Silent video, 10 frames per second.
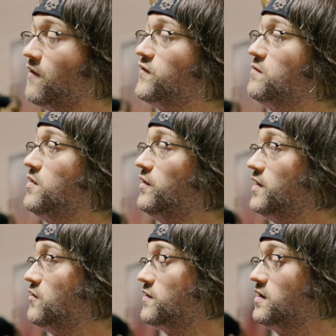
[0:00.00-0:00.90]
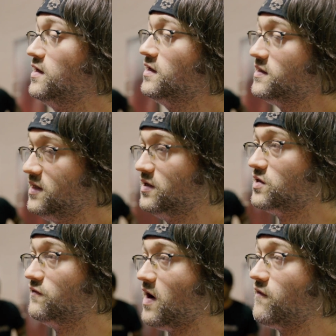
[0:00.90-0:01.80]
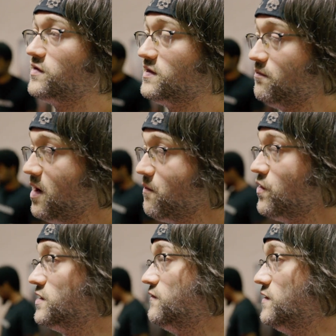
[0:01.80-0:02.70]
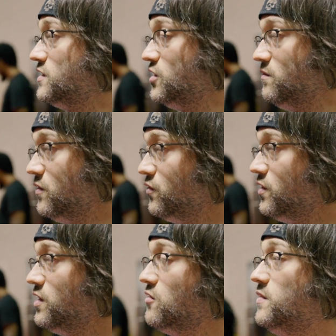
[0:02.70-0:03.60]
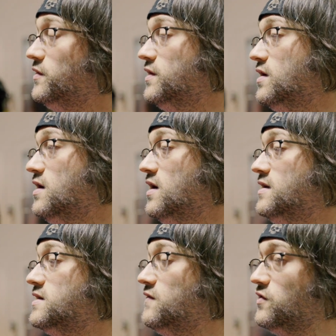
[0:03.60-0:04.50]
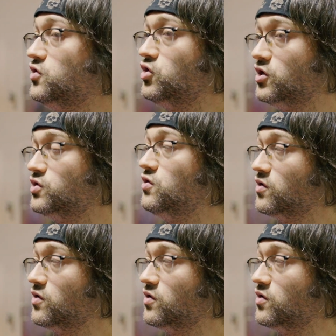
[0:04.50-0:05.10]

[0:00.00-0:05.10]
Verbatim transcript: comfortability with seeing the survivors as members of this community you're building instead of as just